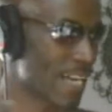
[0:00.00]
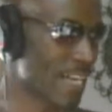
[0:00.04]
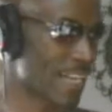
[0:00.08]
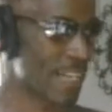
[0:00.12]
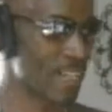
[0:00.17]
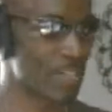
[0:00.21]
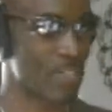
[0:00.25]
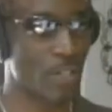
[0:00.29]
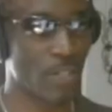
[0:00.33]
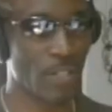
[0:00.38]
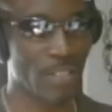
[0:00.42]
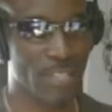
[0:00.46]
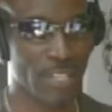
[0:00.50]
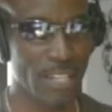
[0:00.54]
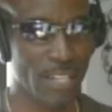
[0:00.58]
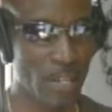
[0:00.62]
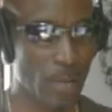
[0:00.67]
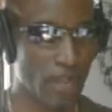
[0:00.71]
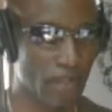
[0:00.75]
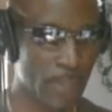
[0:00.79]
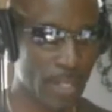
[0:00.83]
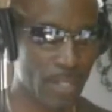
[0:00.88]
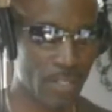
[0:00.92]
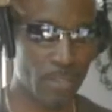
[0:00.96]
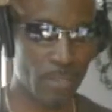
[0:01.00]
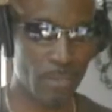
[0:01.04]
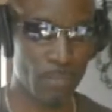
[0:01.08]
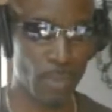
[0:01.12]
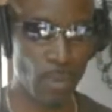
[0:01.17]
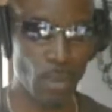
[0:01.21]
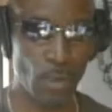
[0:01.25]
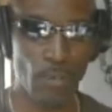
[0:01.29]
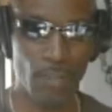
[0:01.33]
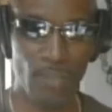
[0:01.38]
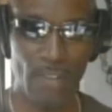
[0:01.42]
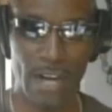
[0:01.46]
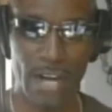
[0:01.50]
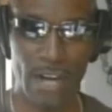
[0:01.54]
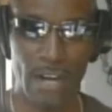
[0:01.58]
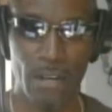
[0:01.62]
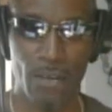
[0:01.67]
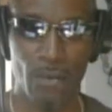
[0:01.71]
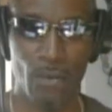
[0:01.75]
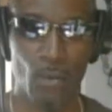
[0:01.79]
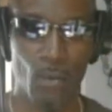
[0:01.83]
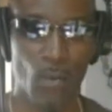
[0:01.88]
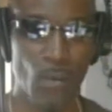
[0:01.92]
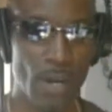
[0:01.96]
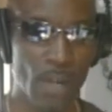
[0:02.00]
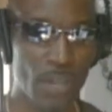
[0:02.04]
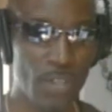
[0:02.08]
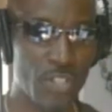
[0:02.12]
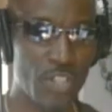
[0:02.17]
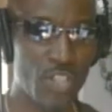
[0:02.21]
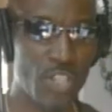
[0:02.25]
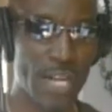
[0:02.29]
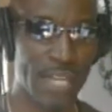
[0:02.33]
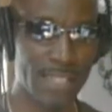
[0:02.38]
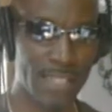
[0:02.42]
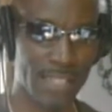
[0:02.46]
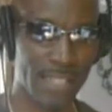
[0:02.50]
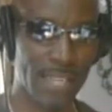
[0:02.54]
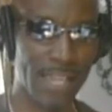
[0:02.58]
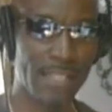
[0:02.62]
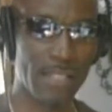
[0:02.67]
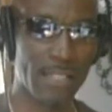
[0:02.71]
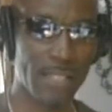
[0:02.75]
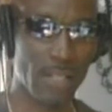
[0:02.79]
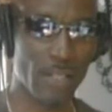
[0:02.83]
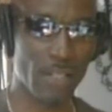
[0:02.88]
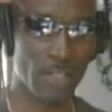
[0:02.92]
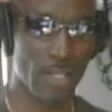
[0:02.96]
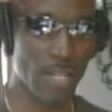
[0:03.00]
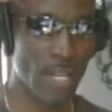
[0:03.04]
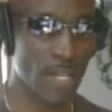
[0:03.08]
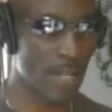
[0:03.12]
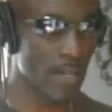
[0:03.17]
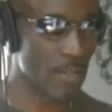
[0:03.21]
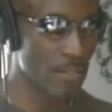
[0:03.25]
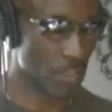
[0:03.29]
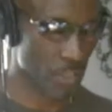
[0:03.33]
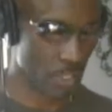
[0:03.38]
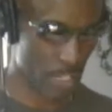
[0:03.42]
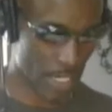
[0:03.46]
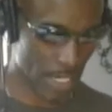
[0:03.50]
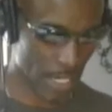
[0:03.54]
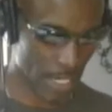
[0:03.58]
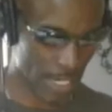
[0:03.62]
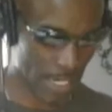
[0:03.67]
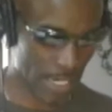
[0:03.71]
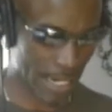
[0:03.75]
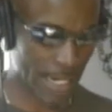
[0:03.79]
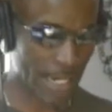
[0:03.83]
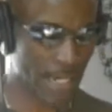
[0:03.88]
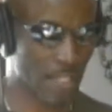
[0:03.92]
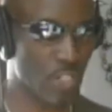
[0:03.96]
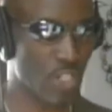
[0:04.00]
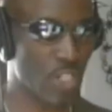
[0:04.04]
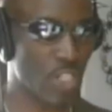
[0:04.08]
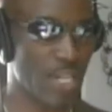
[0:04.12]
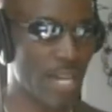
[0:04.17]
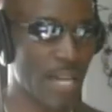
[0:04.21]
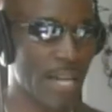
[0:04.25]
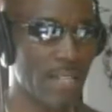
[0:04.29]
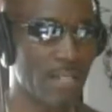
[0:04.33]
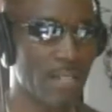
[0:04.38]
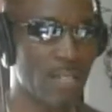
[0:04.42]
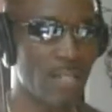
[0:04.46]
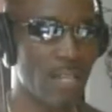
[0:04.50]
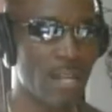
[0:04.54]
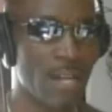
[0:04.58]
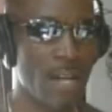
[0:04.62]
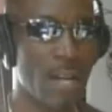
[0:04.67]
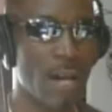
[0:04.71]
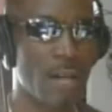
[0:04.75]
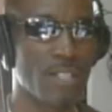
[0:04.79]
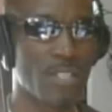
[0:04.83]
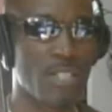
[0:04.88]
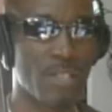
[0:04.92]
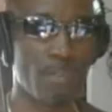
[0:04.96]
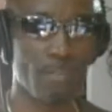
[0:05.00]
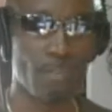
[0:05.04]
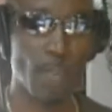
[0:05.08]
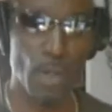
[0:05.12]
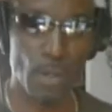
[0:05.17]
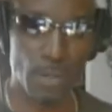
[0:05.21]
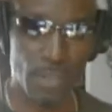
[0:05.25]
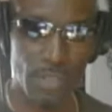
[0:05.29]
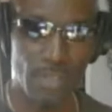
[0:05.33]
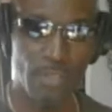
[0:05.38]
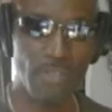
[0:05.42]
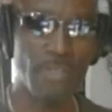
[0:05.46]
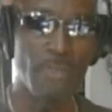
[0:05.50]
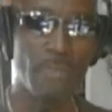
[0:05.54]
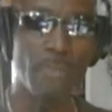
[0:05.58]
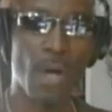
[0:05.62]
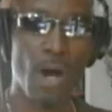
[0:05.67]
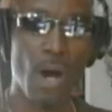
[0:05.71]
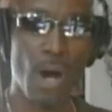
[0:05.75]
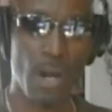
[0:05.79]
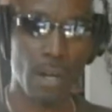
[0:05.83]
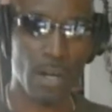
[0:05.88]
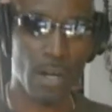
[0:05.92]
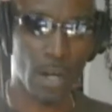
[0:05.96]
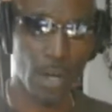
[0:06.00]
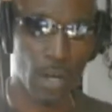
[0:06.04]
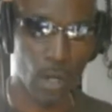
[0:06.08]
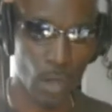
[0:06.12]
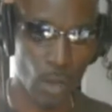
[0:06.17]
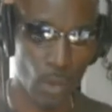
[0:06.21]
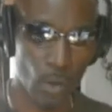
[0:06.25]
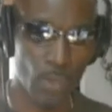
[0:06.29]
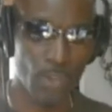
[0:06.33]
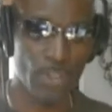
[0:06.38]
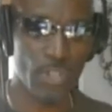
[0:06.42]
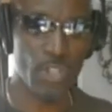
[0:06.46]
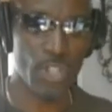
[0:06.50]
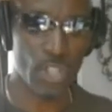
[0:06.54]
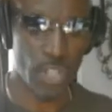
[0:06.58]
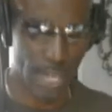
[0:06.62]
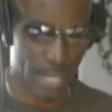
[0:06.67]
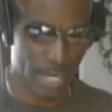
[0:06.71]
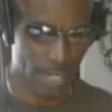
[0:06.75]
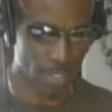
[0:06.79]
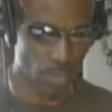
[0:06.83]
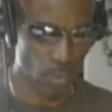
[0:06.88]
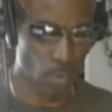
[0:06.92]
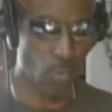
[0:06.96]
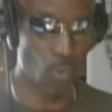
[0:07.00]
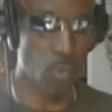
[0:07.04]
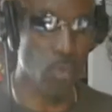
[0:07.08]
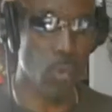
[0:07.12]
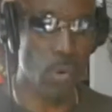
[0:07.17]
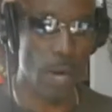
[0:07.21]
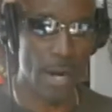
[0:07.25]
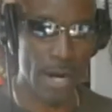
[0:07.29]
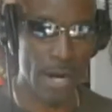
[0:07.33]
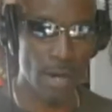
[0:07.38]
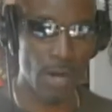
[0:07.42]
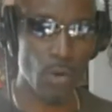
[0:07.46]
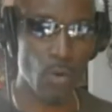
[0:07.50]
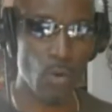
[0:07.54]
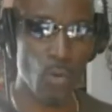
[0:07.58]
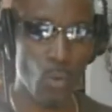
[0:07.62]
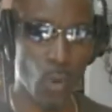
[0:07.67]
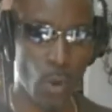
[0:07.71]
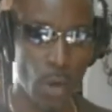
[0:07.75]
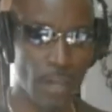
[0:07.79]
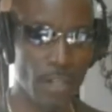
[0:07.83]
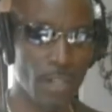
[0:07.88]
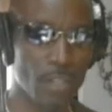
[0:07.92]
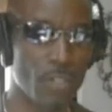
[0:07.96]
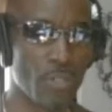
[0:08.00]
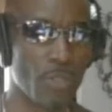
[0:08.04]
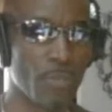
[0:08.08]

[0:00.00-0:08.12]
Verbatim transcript: picture profile with shots like this young lady's shots most of them are closed shots, rare one or two